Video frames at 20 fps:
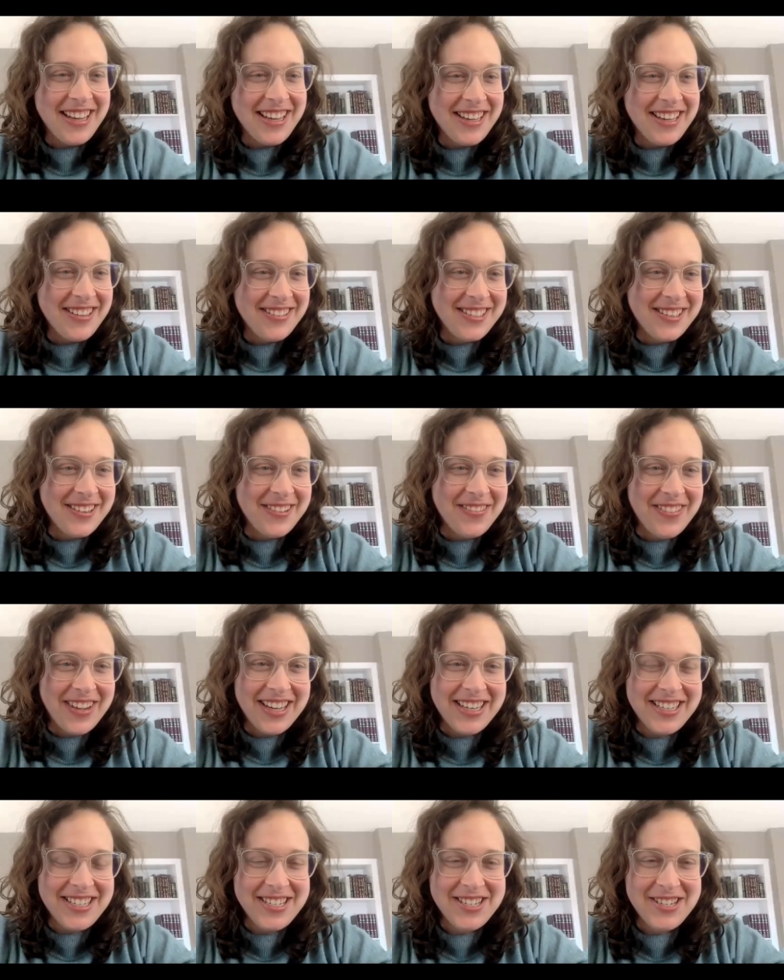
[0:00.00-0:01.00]
Thank you so
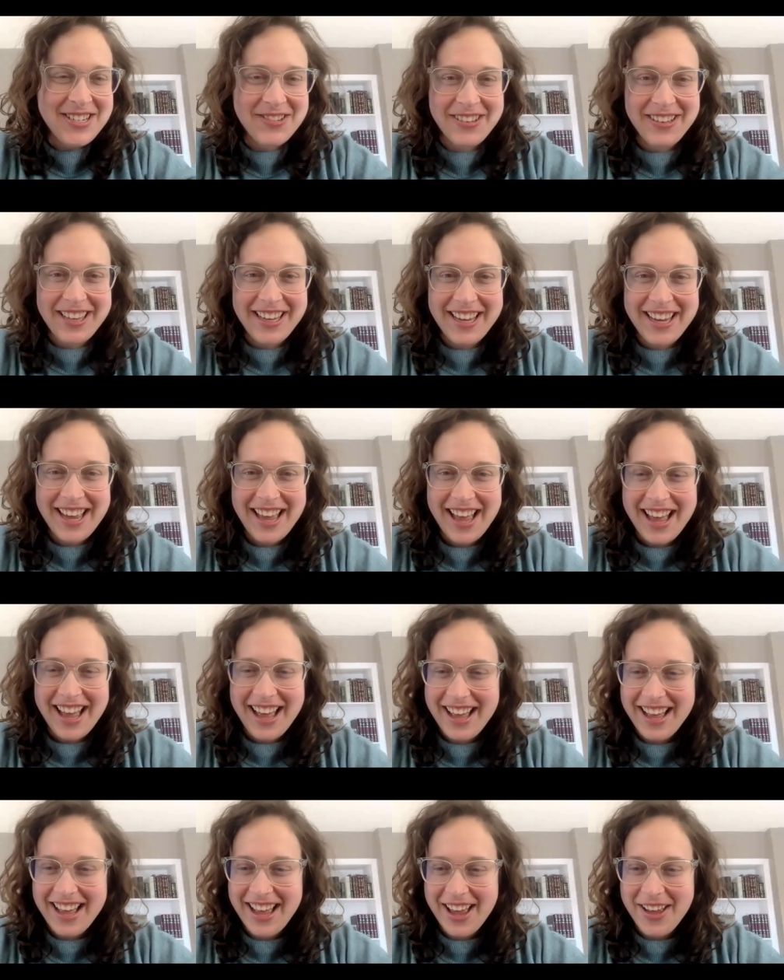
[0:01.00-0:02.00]
much, Julie. Uh,
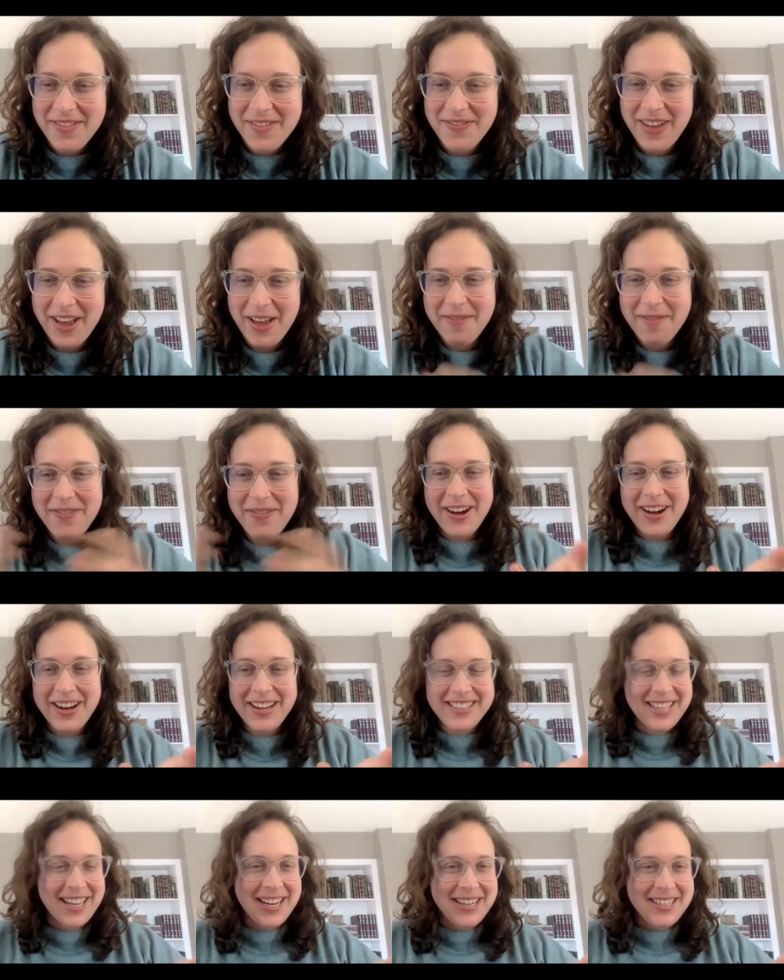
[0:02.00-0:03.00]
I'm I'm very
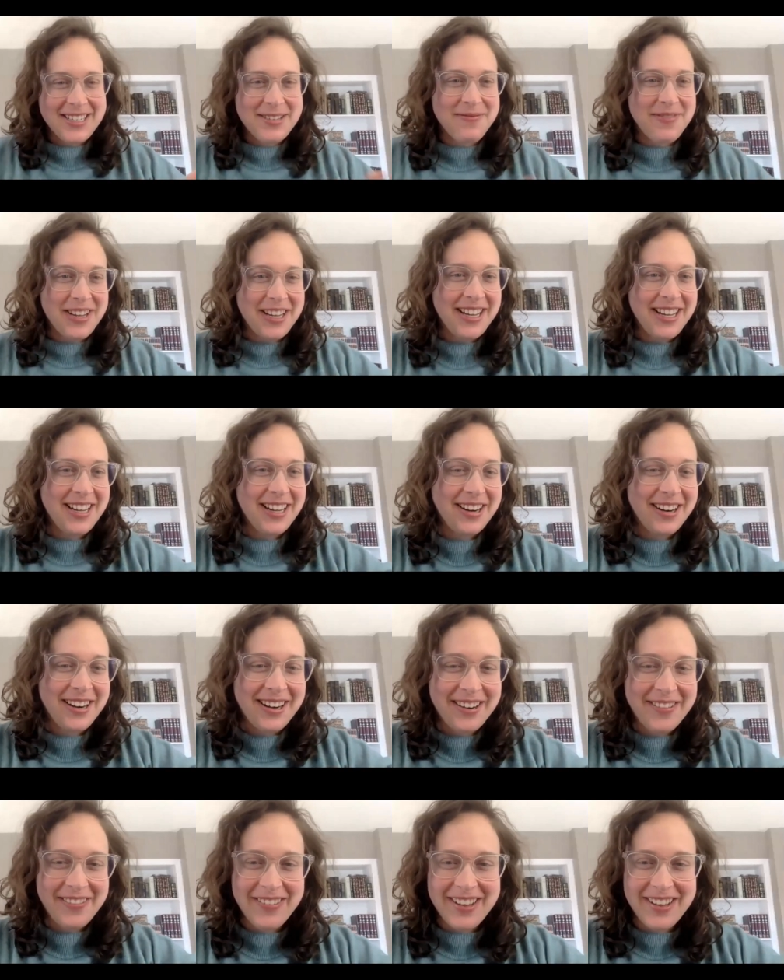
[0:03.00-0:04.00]
excited to be
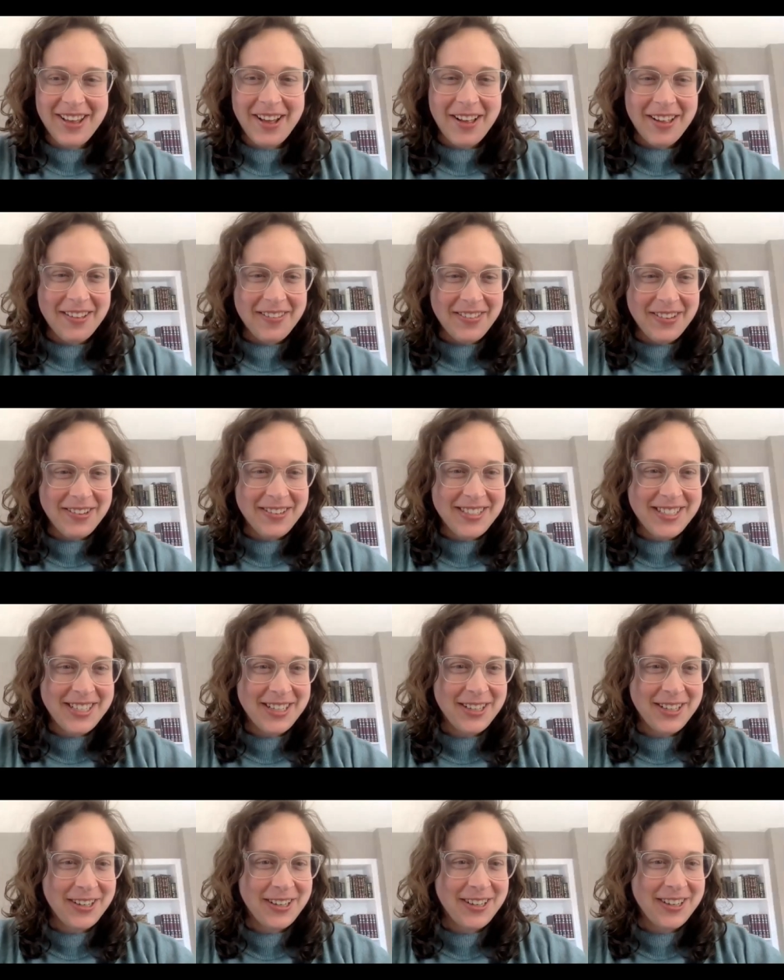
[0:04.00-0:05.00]
here with all of you to
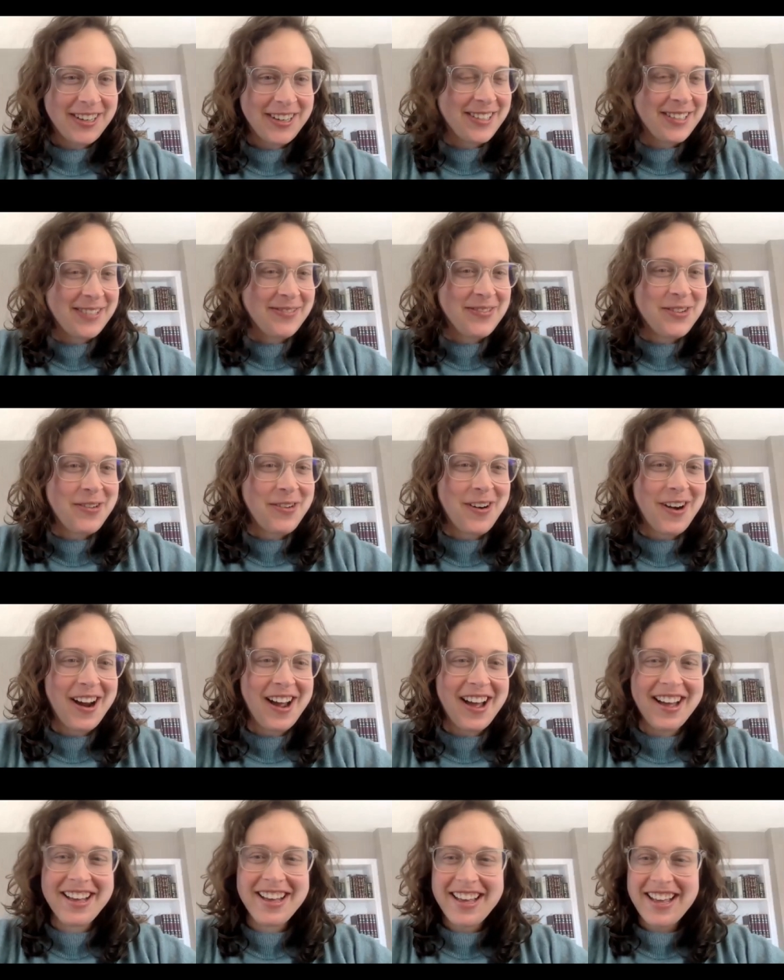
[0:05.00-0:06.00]
learn some
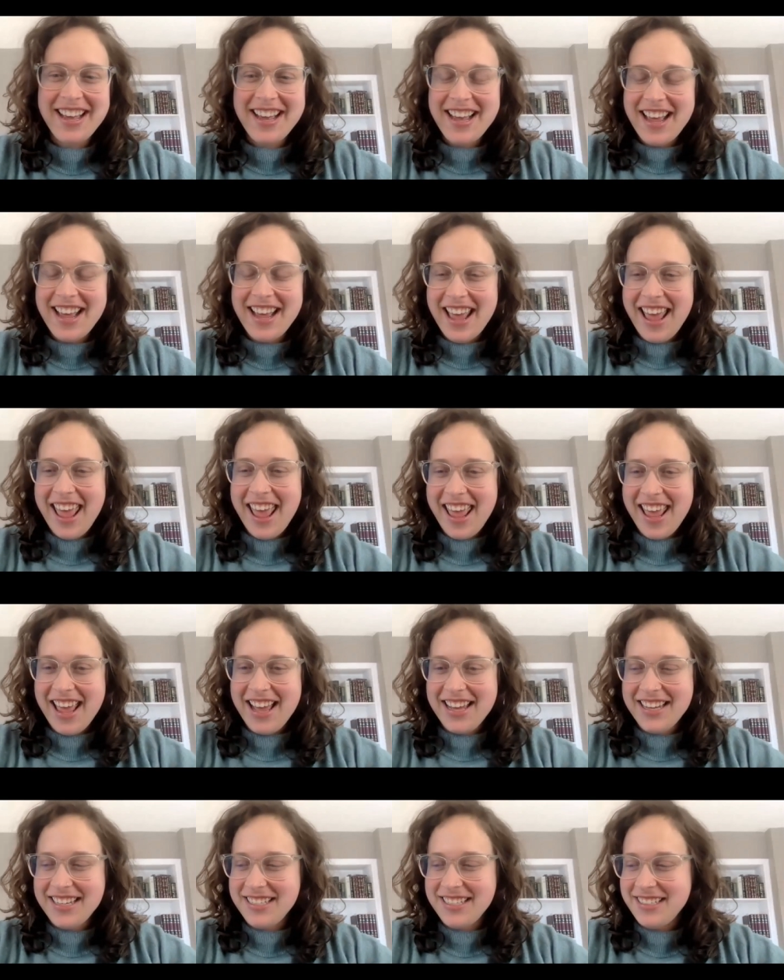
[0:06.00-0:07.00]
Torah.
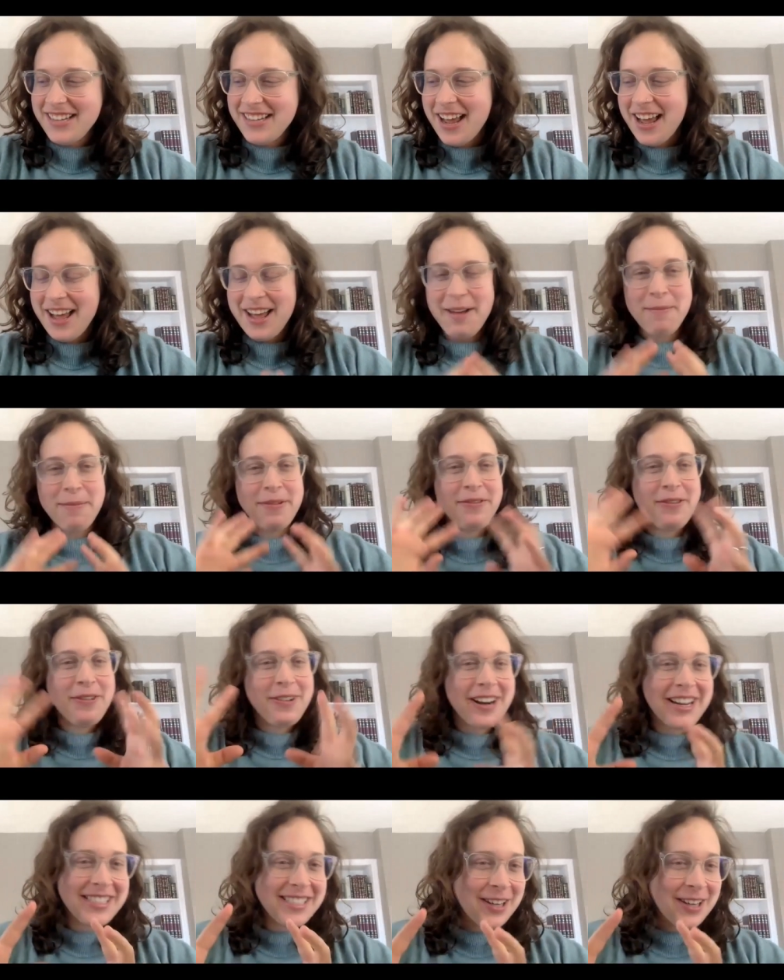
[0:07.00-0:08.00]
And uh, before I
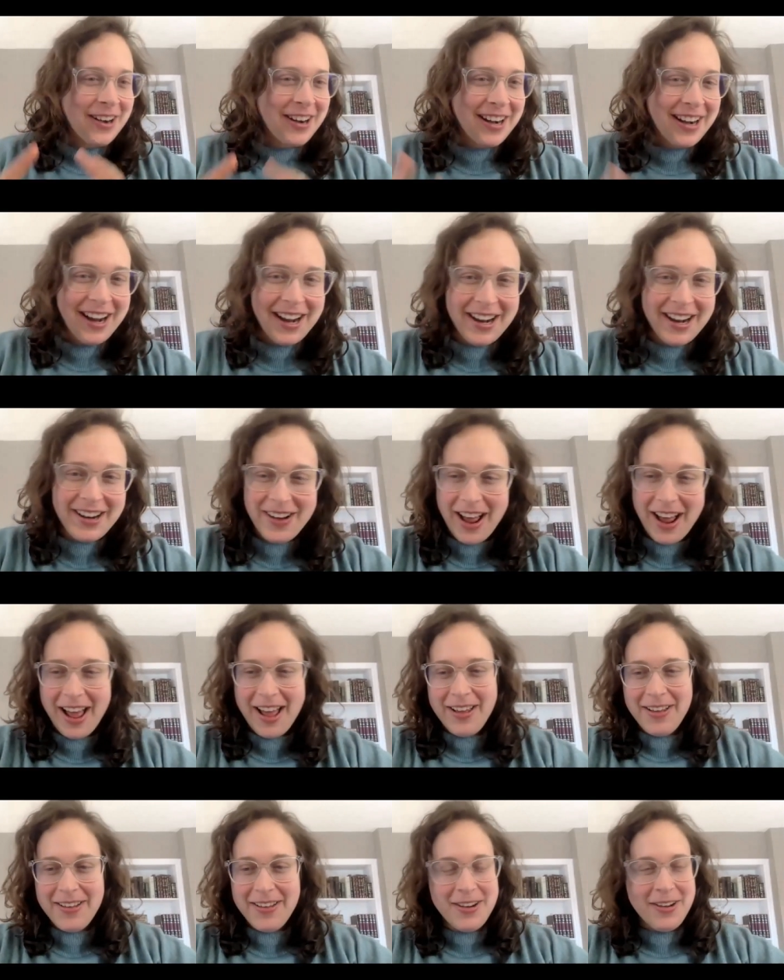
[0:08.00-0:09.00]
get started, I
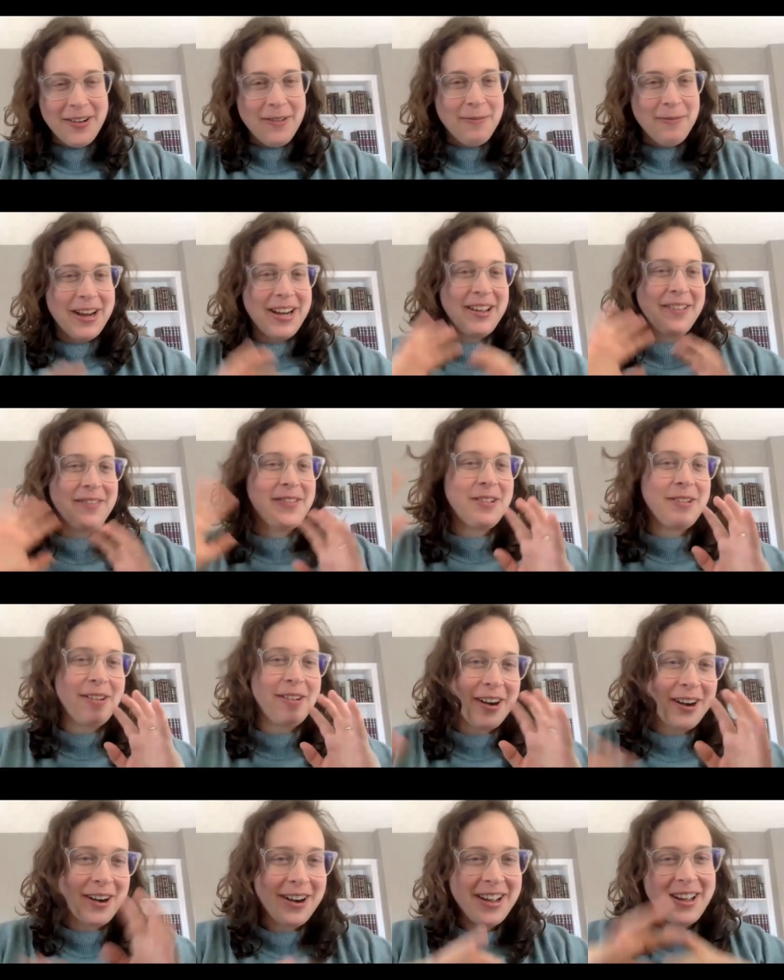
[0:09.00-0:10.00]
I know many of you
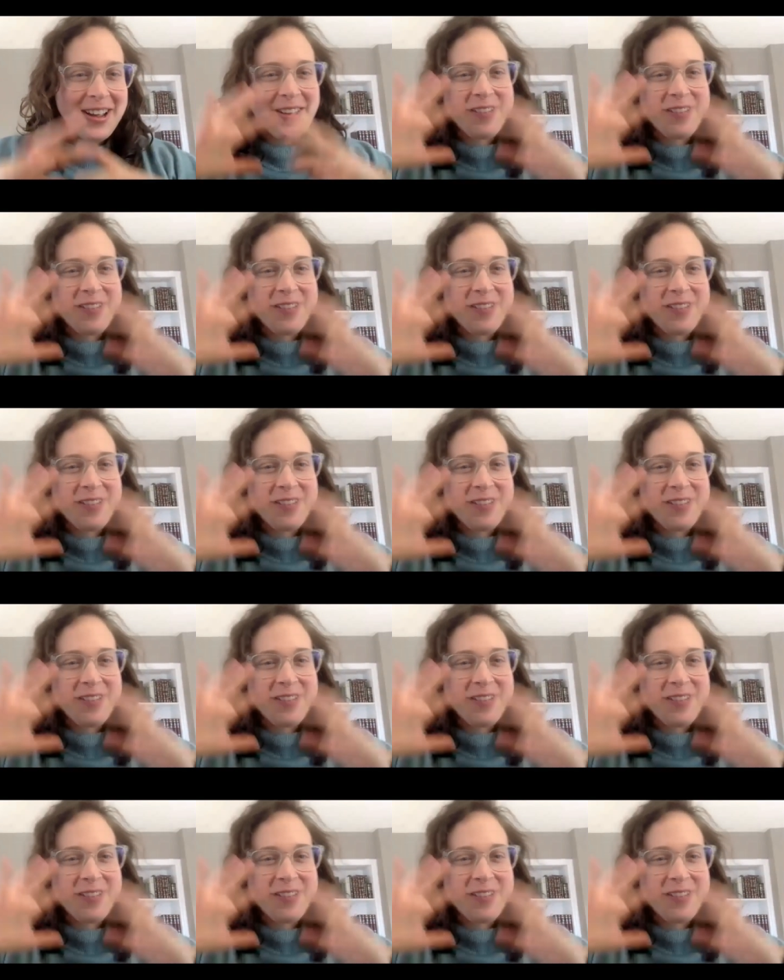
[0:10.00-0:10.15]
are